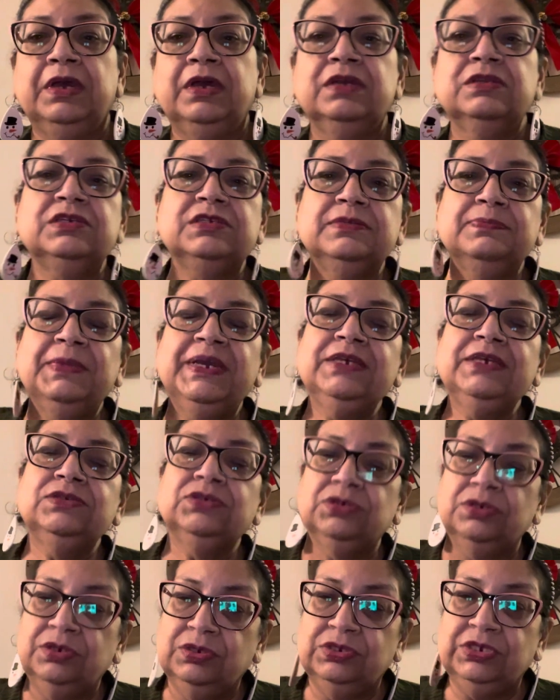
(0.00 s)
Just make
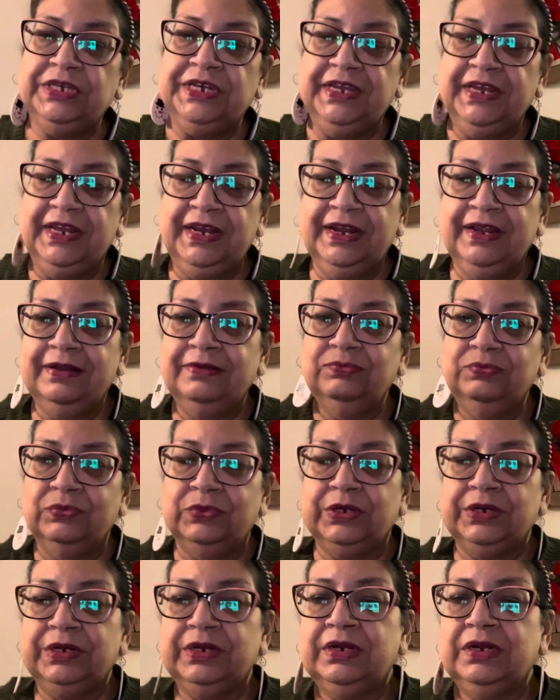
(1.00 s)
sure you're checking in
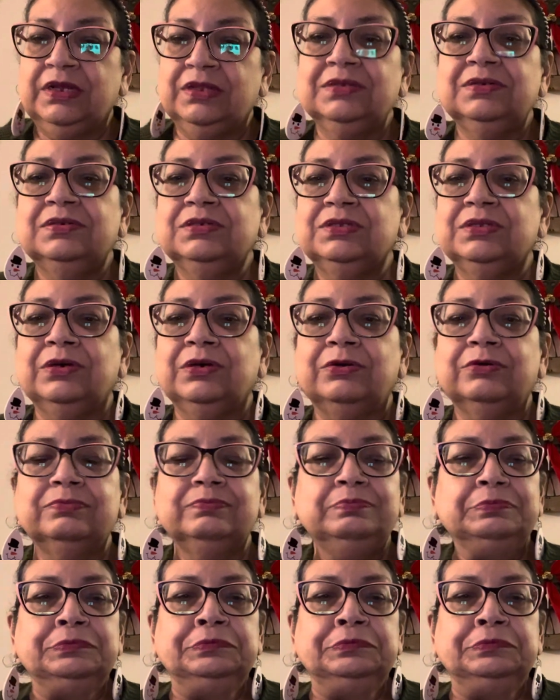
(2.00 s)
one another. So,